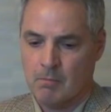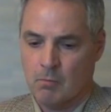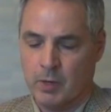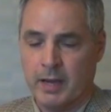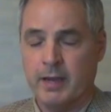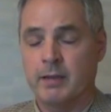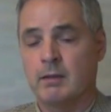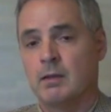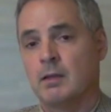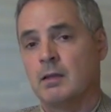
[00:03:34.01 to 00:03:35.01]
when I
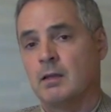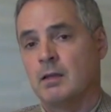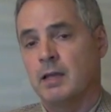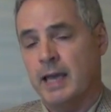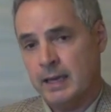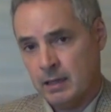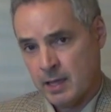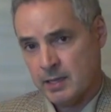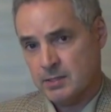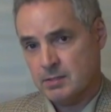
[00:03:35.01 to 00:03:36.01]

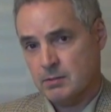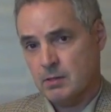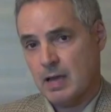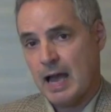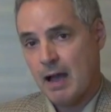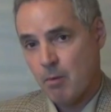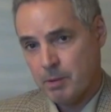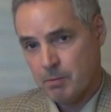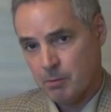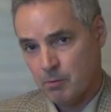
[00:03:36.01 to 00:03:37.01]
analyze how
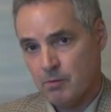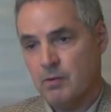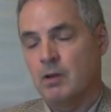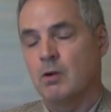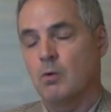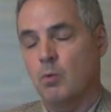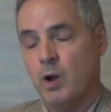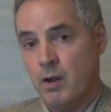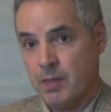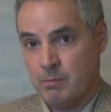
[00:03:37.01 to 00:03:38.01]
people move,
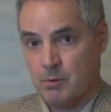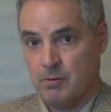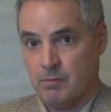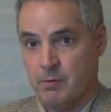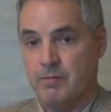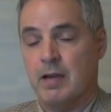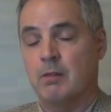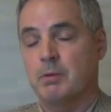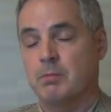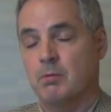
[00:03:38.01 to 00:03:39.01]
where they move, we
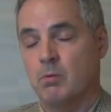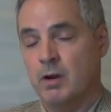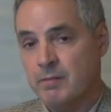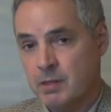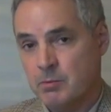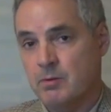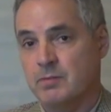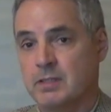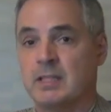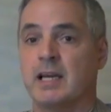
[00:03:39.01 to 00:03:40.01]
follow people wherever they
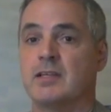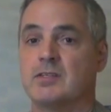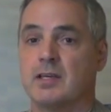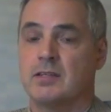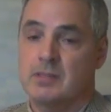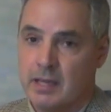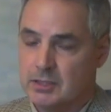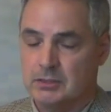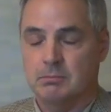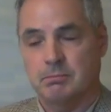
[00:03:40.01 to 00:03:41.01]
moved in the United States and
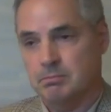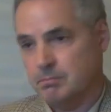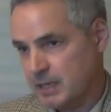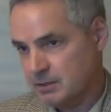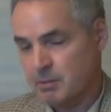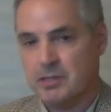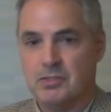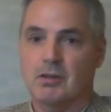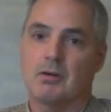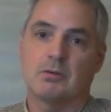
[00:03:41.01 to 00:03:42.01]
actually back to
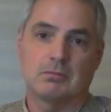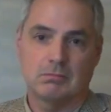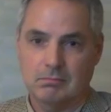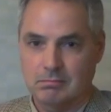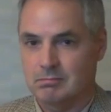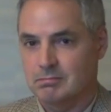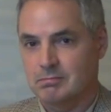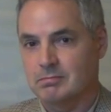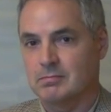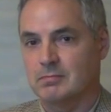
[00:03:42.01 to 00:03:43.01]
Mexico
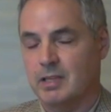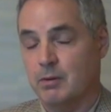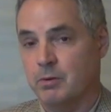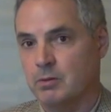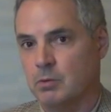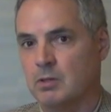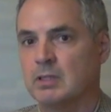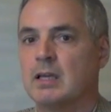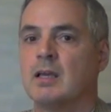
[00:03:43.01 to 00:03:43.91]
and anywhere in the world.